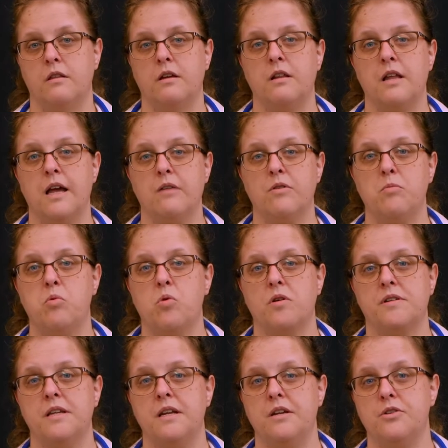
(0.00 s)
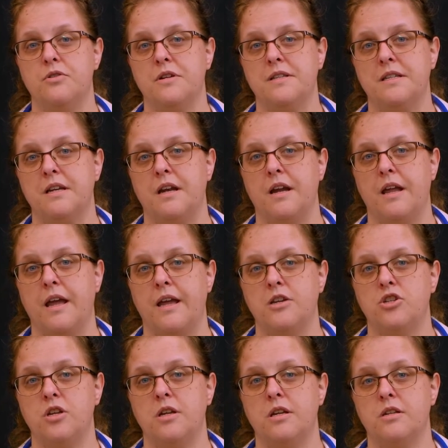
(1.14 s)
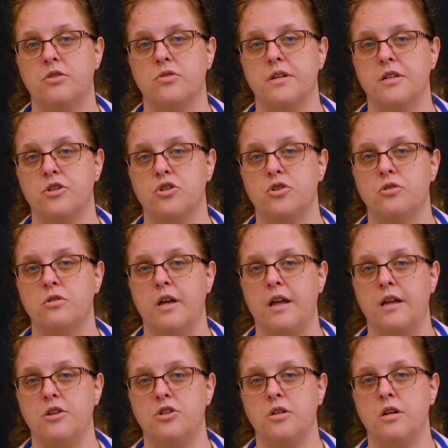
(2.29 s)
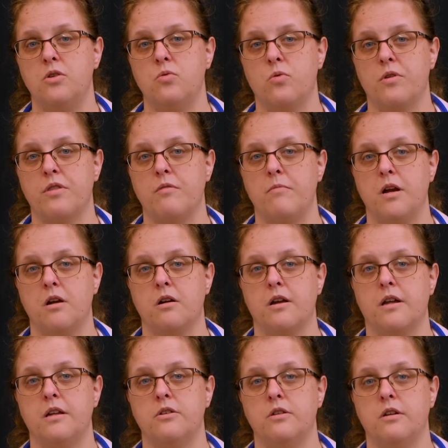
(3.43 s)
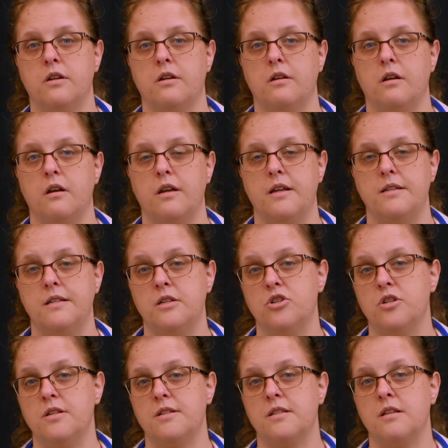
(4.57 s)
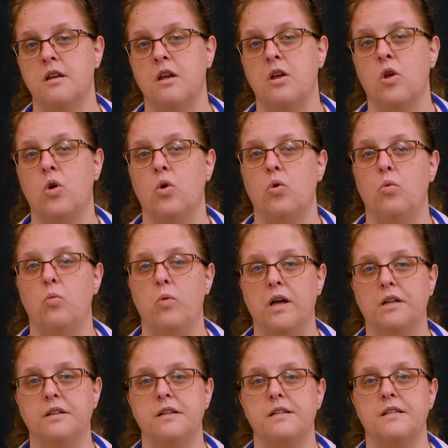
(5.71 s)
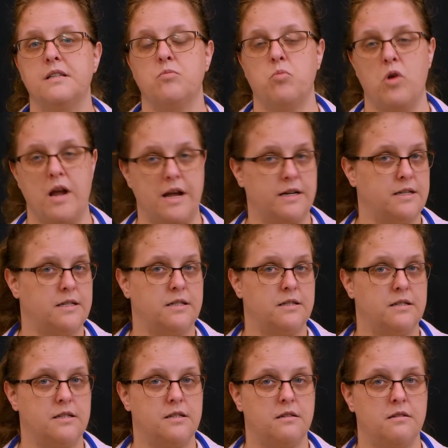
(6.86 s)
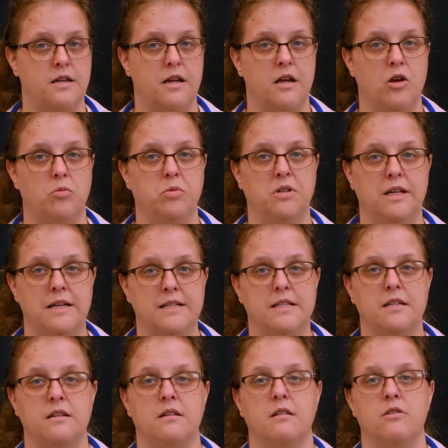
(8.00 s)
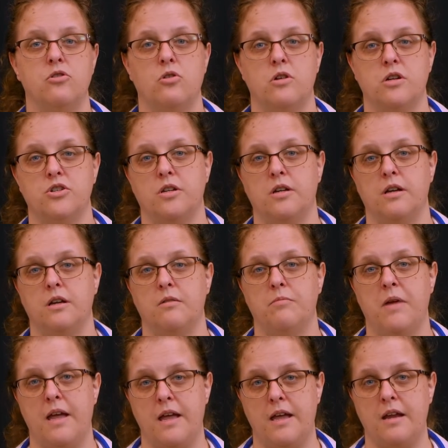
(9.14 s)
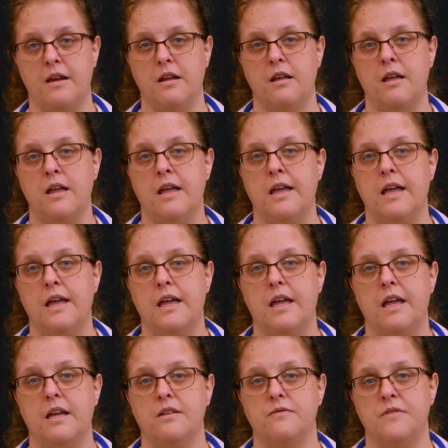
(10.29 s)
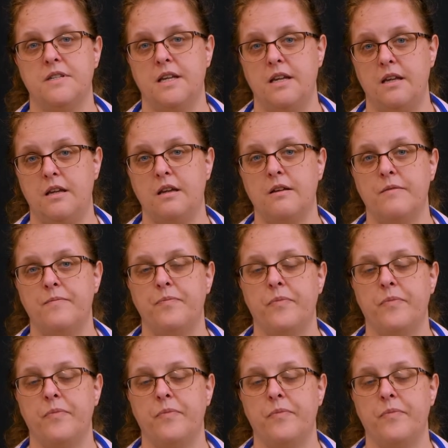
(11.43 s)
The client reports an interest in engaging in traditional Asian and North American indigenous wellness practices to help lessen the nausea, pain, and fatigue,